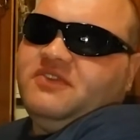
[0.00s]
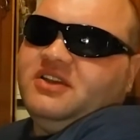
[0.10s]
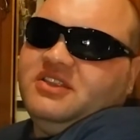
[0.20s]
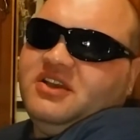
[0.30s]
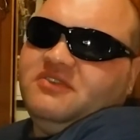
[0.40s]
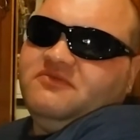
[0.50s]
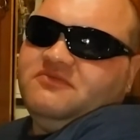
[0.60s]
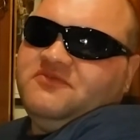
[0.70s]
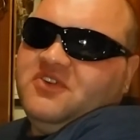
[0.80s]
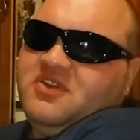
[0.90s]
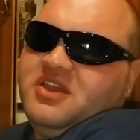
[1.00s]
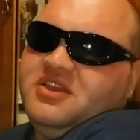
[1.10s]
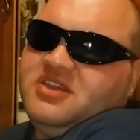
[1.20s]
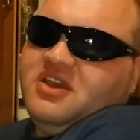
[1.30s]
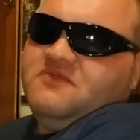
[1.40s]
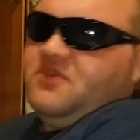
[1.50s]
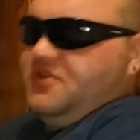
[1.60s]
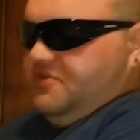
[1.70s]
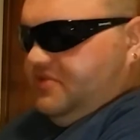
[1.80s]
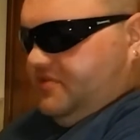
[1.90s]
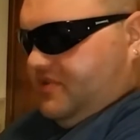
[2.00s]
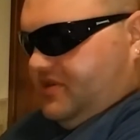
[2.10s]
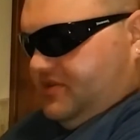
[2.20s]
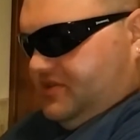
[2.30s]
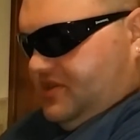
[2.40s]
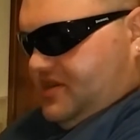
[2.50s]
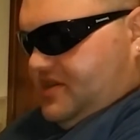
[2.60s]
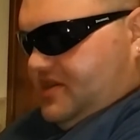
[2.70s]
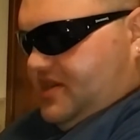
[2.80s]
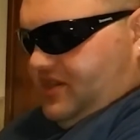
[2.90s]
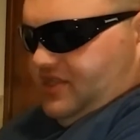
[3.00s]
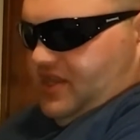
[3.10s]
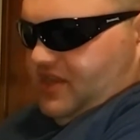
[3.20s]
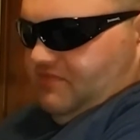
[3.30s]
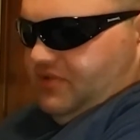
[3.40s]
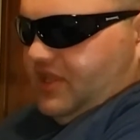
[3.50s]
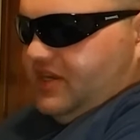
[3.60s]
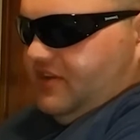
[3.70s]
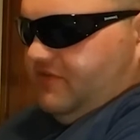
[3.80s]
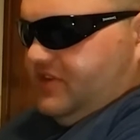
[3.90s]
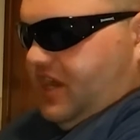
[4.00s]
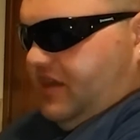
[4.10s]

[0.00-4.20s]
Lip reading: I find that funny yet avoidable because he had like plenty of